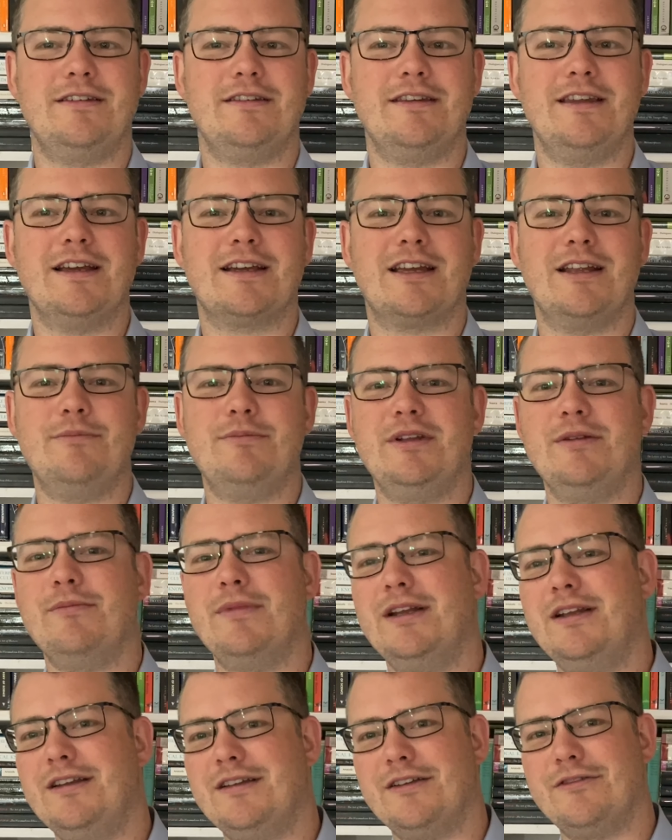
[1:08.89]
there can be
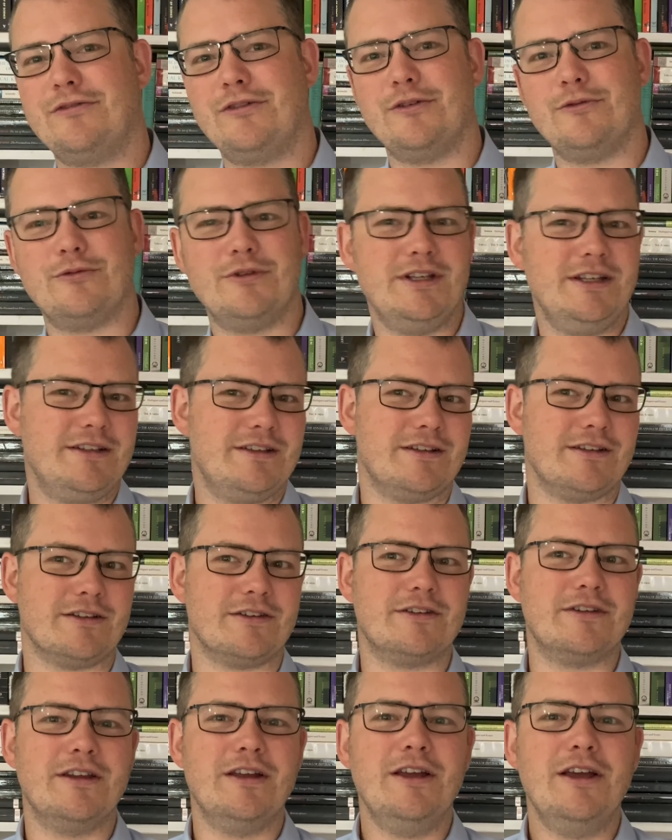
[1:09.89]
many different
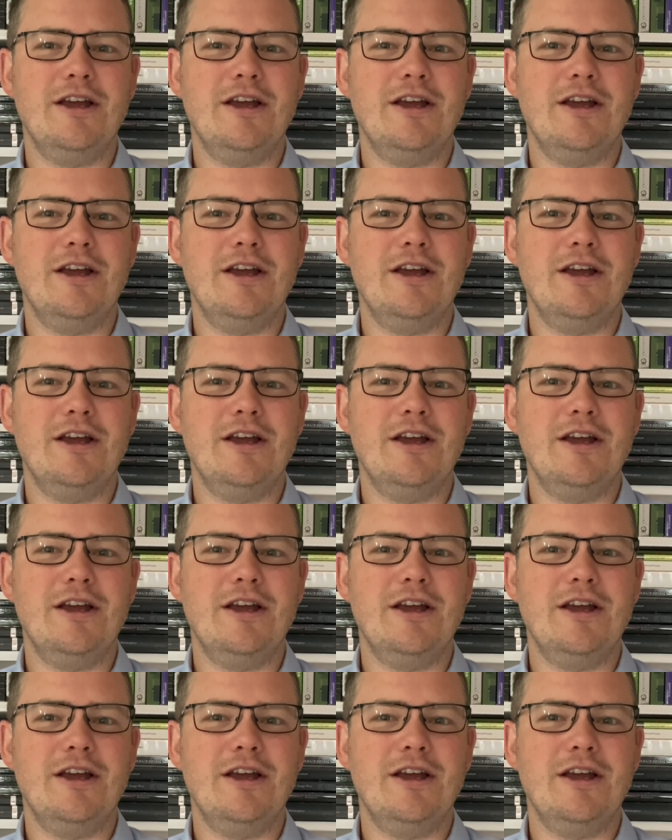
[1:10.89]
reasons